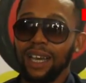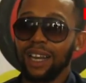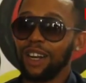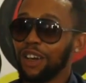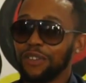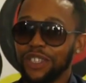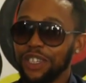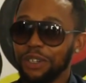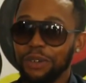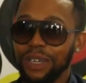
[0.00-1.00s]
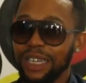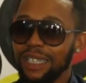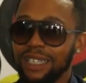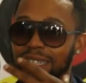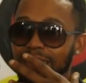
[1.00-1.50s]
loves you,
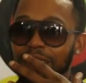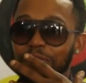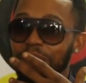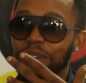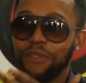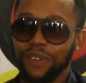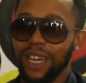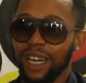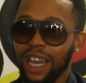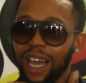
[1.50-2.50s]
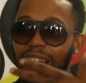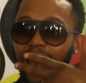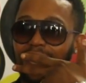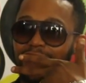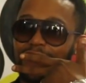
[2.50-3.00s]
he's a big fan, and I
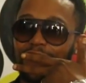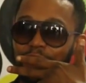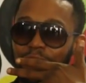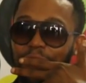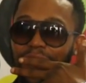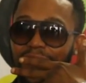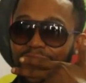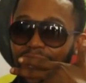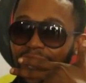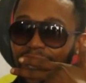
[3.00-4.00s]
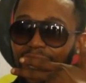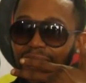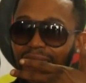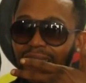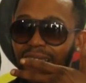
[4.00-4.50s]
had the cigarette right there.
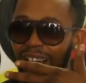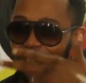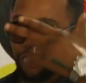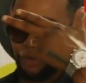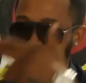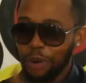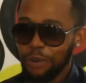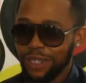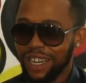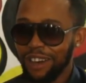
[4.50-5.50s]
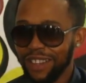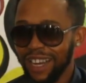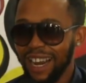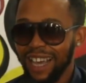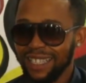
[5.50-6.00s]
And she rolled down the
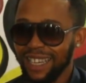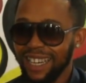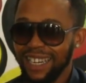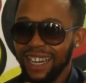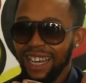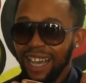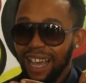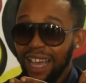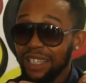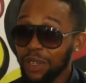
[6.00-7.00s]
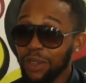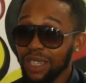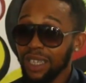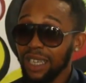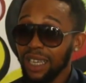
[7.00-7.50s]
glass, and I saw
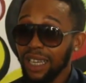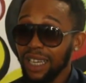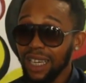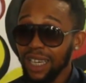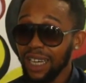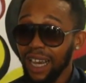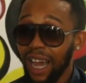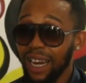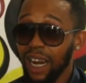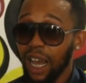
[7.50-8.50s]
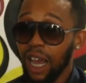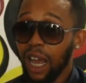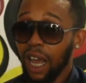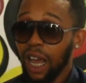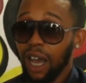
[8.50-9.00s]
the kid, and
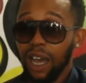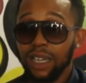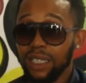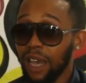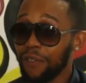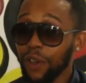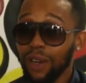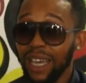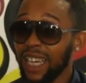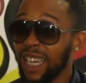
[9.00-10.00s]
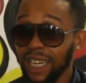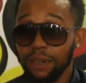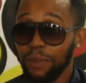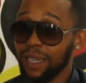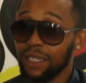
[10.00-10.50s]
honestly, I felt like
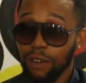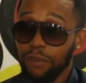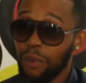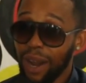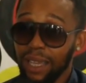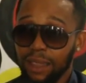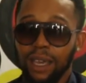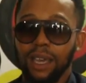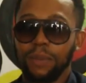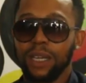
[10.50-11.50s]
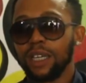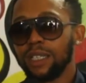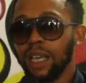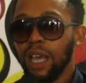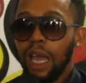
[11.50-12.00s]
killing myself right there, because